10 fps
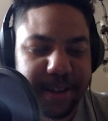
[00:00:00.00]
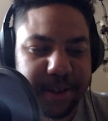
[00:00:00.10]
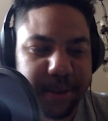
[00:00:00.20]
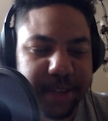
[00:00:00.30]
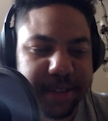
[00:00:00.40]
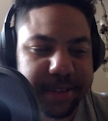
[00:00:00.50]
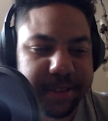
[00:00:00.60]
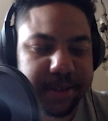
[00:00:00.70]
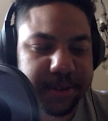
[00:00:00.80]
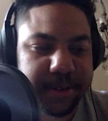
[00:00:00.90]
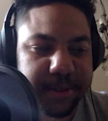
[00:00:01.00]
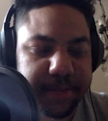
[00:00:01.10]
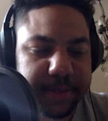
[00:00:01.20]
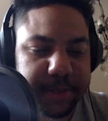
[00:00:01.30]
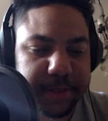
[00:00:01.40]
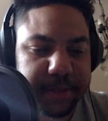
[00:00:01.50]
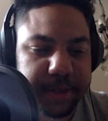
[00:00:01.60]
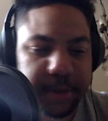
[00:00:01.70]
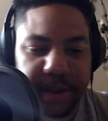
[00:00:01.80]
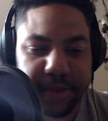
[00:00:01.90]
like we had to do
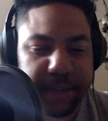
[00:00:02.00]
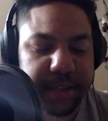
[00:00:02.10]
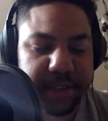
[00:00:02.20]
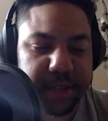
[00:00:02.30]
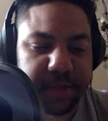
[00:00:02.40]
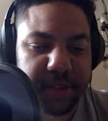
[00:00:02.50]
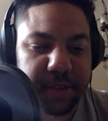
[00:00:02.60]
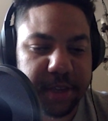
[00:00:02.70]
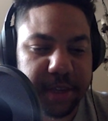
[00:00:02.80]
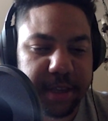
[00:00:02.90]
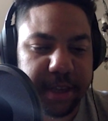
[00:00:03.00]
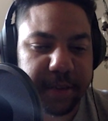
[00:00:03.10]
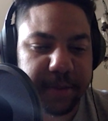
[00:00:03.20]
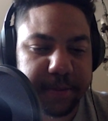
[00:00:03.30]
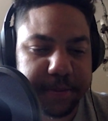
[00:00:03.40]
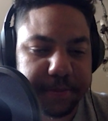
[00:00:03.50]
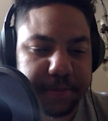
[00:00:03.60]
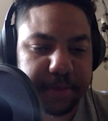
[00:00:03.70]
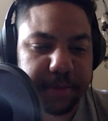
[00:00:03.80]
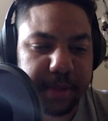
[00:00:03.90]
like whatever essays for uni, and
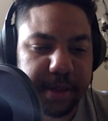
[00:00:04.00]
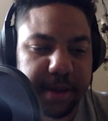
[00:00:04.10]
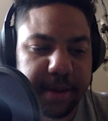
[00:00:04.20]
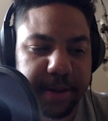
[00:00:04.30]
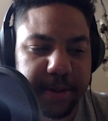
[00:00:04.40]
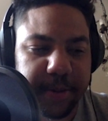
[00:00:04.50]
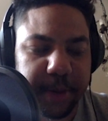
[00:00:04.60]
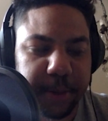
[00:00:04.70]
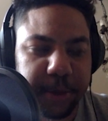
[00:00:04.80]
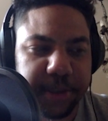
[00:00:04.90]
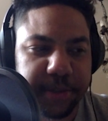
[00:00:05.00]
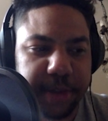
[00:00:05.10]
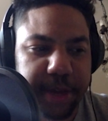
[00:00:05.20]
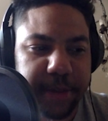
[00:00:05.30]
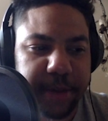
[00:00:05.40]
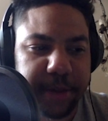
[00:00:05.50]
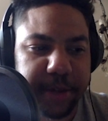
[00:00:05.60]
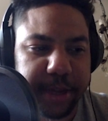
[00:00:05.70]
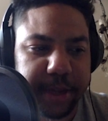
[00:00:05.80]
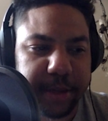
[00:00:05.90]
I wanted to write about
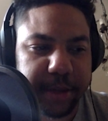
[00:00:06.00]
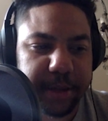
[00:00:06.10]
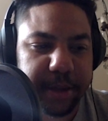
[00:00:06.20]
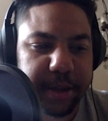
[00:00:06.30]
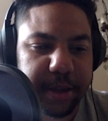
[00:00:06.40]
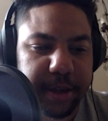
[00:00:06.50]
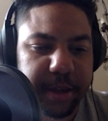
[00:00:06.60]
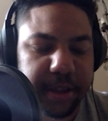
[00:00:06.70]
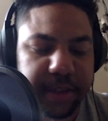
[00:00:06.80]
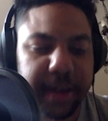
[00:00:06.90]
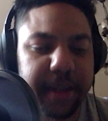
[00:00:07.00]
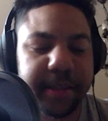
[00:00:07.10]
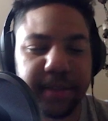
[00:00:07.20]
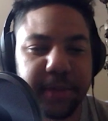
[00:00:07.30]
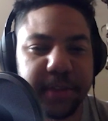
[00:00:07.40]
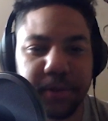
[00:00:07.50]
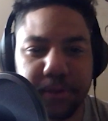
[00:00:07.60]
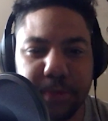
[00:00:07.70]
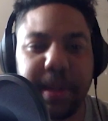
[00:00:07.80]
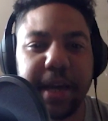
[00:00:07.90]
like the title I'd given
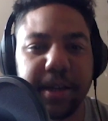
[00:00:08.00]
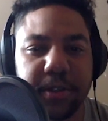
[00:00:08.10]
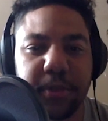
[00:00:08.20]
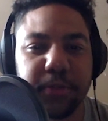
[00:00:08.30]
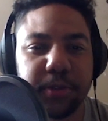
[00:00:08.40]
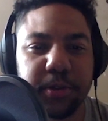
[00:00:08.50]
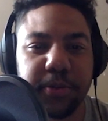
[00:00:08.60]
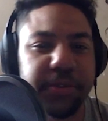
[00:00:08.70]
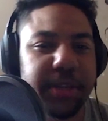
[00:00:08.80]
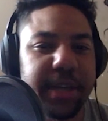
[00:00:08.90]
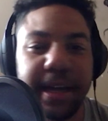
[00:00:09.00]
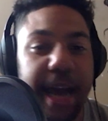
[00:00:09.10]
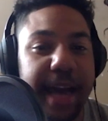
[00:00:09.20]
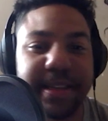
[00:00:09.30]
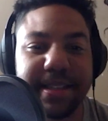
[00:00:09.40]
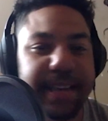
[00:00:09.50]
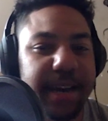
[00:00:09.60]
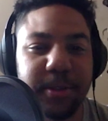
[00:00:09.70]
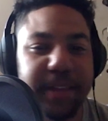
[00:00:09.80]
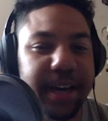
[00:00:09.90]
myself was Blackness on Photography, and I hadn't
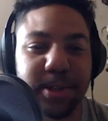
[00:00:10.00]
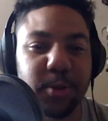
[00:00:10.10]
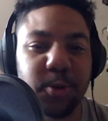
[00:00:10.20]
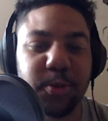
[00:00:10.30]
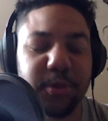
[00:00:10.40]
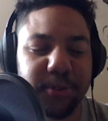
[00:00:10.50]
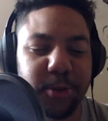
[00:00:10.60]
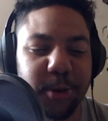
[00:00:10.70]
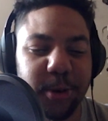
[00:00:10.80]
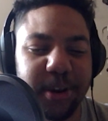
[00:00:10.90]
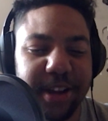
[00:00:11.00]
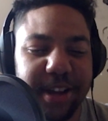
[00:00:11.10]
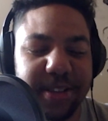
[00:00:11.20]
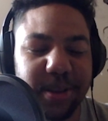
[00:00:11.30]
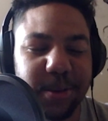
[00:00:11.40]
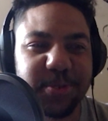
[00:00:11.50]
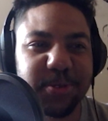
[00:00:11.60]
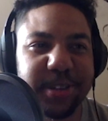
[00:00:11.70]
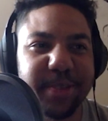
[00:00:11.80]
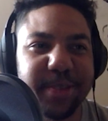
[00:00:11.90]
tackled that at all before. So I
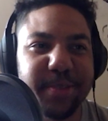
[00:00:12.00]
wasn't really